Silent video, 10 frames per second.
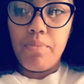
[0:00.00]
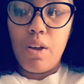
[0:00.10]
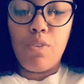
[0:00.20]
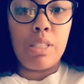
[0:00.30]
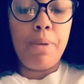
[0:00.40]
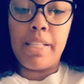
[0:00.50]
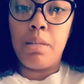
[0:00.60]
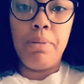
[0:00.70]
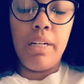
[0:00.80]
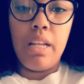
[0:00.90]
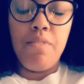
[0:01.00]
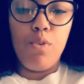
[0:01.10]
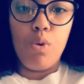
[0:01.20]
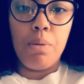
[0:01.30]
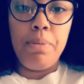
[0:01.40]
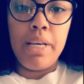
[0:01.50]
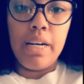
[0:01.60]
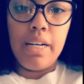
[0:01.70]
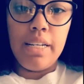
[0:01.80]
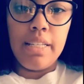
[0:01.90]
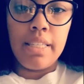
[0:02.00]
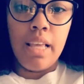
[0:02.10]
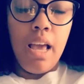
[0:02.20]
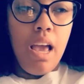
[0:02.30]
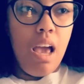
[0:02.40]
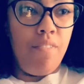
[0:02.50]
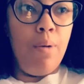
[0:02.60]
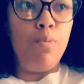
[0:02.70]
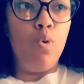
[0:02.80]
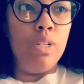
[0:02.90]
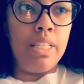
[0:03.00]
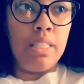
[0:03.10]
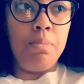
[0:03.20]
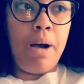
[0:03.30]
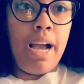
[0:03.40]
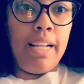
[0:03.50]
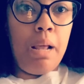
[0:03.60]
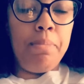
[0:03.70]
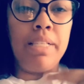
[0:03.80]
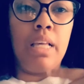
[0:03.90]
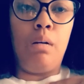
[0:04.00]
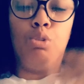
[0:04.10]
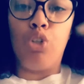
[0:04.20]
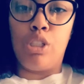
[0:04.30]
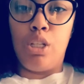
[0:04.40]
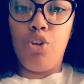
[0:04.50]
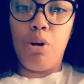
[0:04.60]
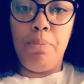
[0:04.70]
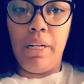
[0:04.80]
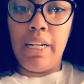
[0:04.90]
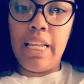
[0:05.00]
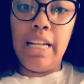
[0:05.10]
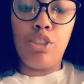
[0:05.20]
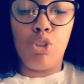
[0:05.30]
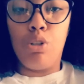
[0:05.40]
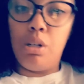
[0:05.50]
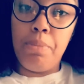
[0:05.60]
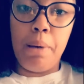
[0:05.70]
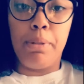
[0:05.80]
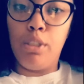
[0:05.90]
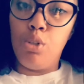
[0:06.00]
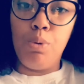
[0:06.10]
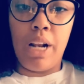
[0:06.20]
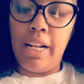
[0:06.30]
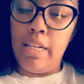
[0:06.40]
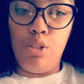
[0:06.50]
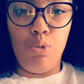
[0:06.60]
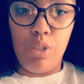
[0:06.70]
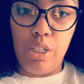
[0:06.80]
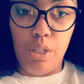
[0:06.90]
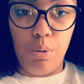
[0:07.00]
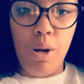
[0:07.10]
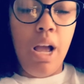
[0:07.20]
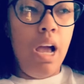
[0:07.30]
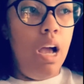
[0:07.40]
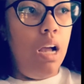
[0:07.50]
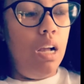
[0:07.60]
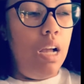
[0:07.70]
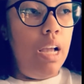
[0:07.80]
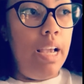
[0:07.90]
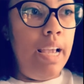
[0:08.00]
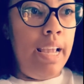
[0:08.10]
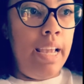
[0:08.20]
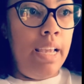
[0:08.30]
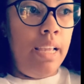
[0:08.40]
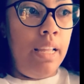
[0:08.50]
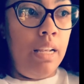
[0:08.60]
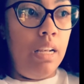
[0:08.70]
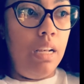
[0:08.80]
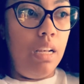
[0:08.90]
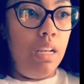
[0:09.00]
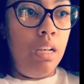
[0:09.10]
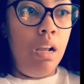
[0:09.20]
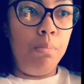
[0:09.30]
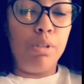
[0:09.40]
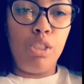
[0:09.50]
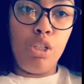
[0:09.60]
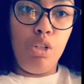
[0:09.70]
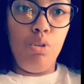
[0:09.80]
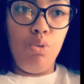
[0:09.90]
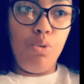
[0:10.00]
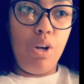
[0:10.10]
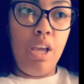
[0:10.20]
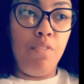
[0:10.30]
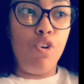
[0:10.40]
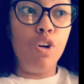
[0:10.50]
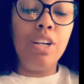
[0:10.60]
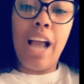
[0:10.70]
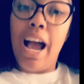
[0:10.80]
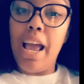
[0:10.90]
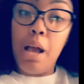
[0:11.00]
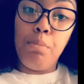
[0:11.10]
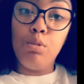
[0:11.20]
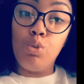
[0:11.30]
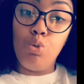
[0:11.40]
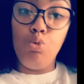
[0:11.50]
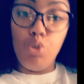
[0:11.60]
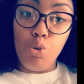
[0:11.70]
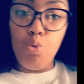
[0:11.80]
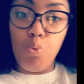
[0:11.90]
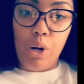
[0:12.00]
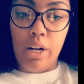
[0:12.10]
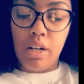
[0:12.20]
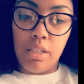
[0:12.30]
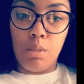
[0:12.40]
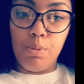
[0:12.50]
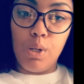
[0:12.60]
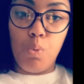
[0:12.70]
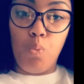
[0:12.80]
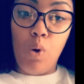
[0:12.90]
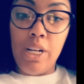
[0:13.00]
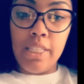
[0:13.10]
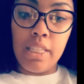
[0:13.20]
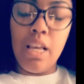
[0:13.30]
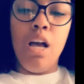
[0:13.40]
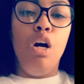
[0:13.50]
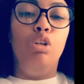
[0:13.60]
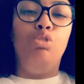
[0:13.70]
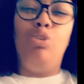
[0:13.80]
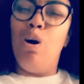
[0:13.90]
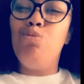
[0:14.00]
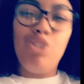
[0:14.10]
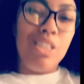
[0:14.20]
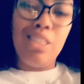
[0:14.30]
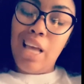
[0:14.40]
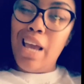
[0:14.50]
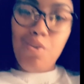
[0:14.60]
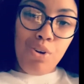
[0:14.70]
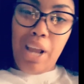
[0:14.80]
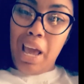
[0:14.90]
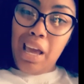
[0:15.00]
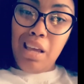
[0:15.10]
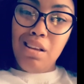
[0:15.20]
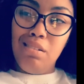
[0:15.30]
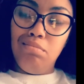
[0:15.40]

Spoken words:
responsibility for, because if I'm going to somebody, that means that I'm trusting your ability that you're going to be able to do what I need you to do. And number two, if you're not able to do what a customer wants, don't just take on that